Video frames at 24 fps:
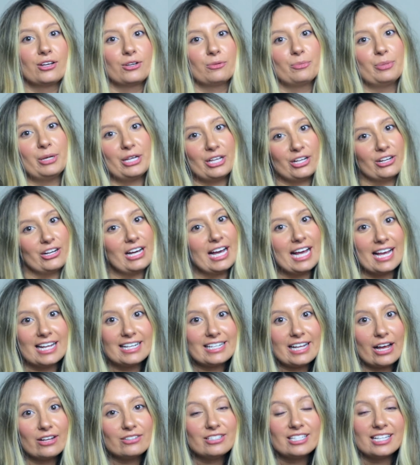put your hand
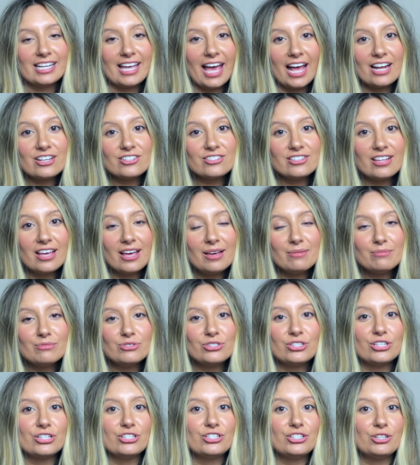out to catch them?
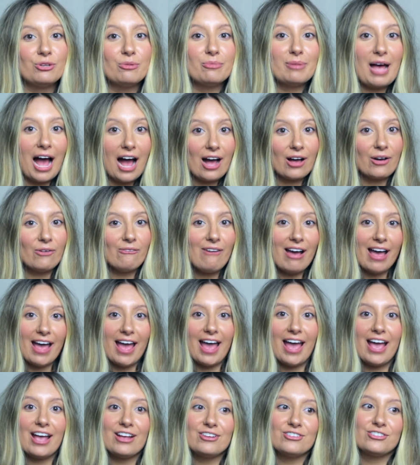Should you back
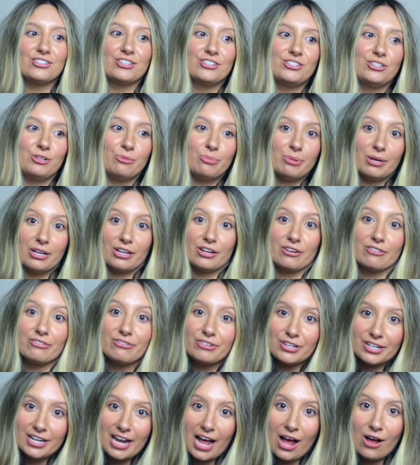away? Should you put your
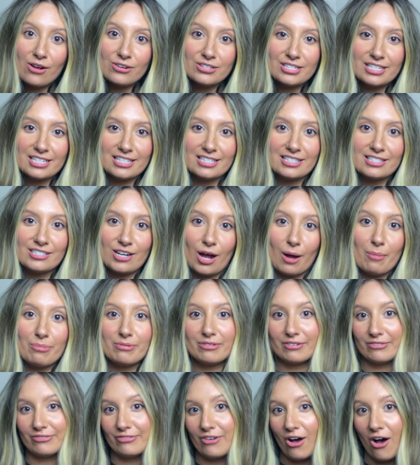foot out to stop
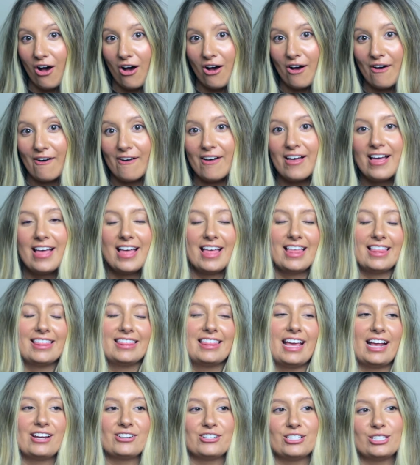the fall?
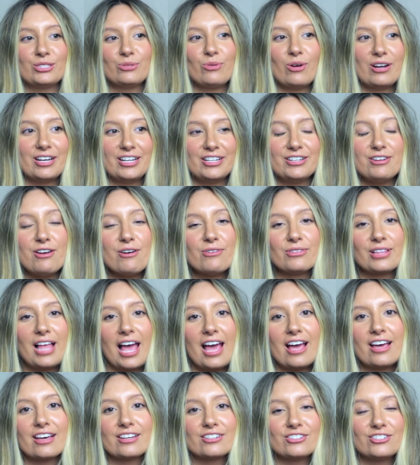They just want to know
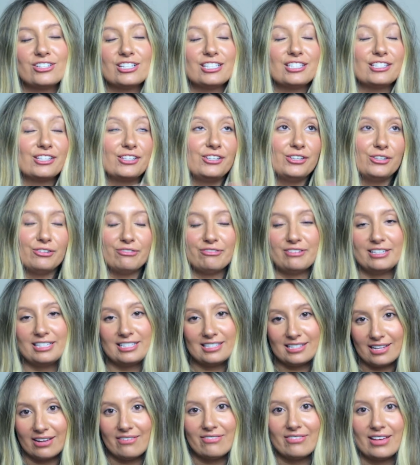just goofy
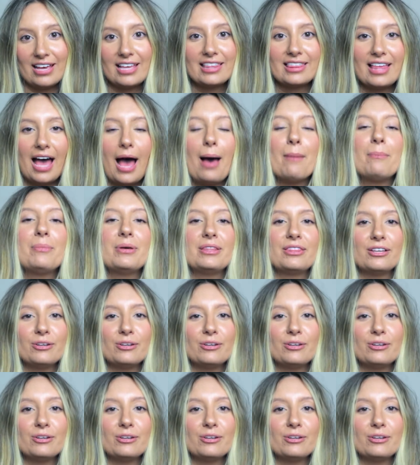stuff like that. But